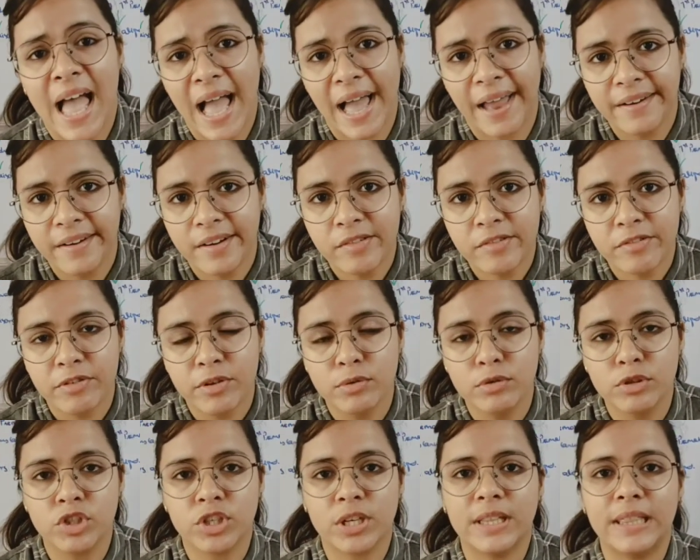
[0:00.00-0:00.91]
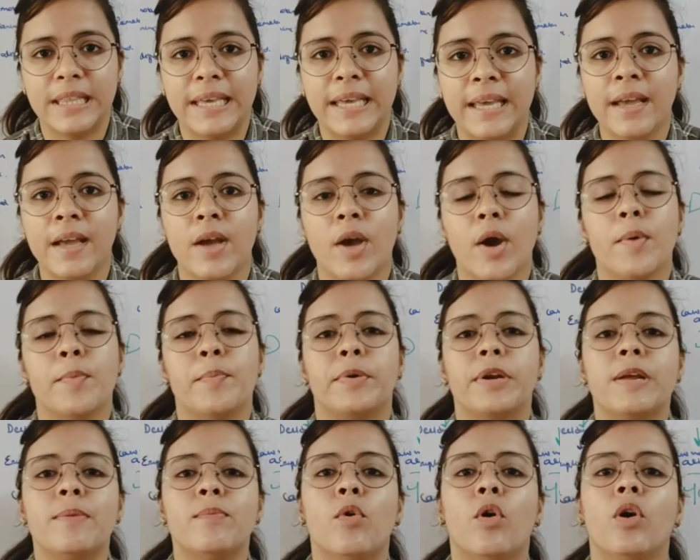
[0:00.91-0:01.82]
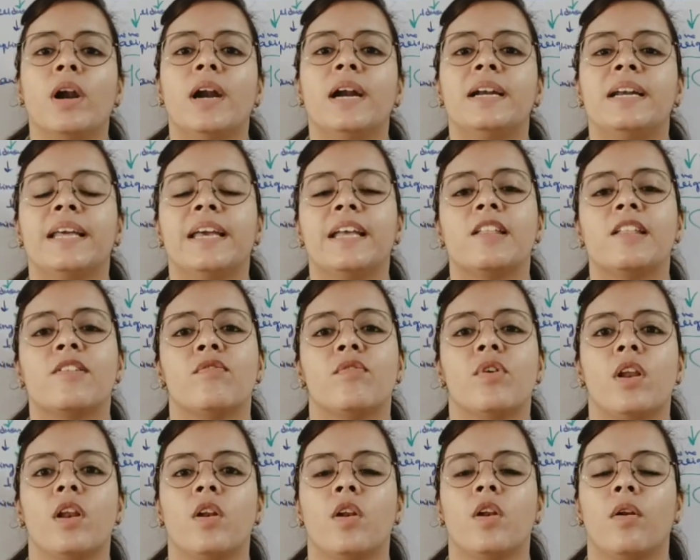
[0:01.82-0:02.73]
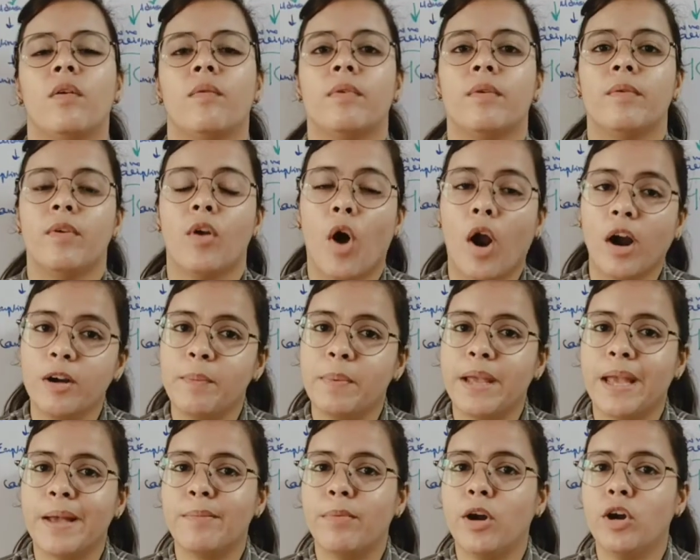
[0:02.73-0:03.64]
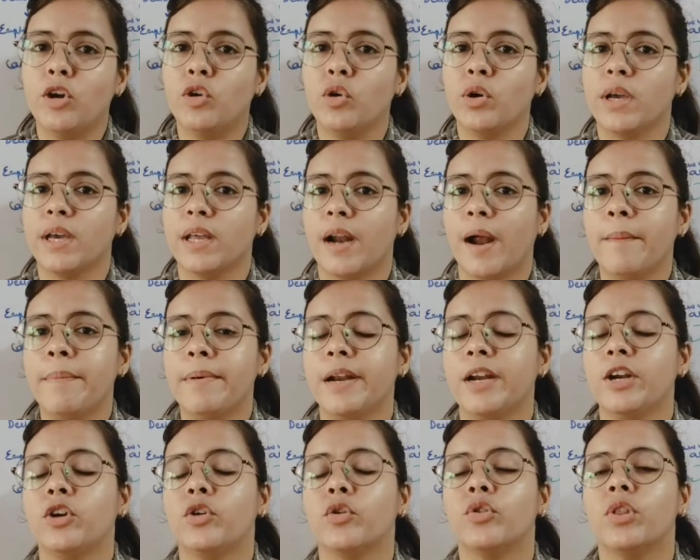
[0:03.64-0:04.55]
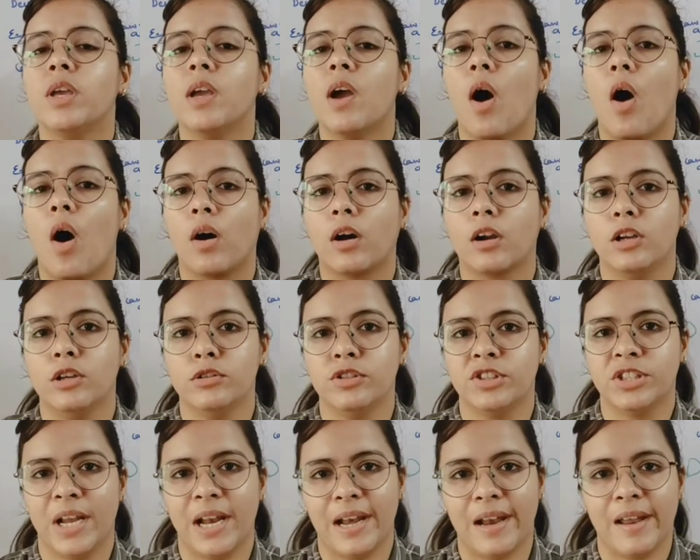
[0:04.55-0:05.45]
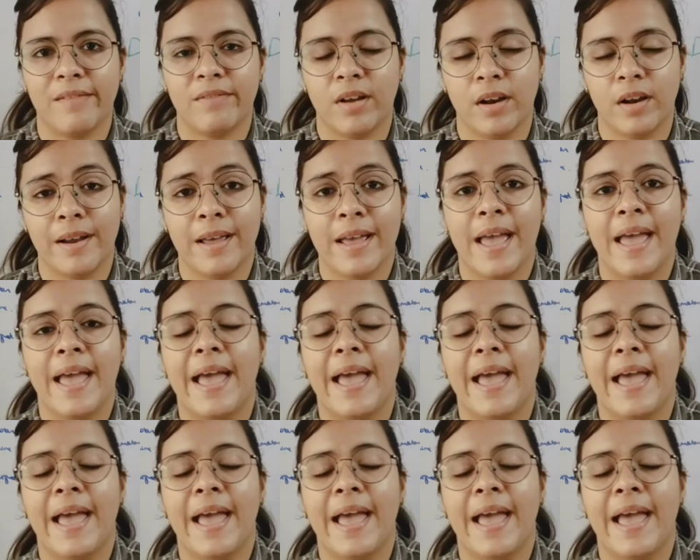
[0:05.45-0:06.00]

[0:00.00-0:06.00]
and in future the premolar teeth will not be able to erupt into the occlusal level.